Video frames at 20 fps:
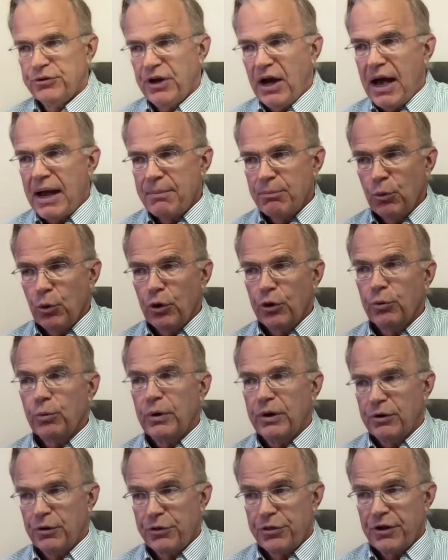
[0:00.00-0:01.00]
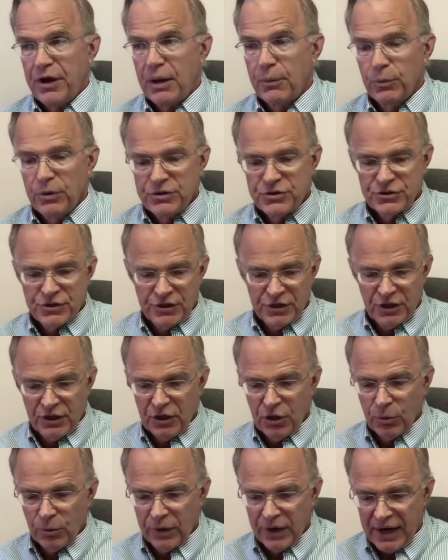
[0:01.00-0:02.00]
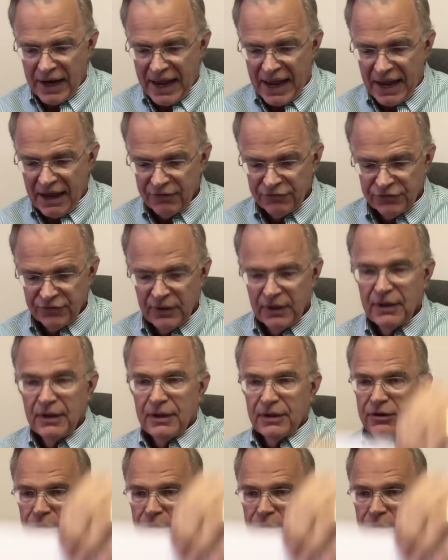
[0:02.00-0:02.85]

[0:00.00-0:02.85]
die more when their thyroid's in the lower half.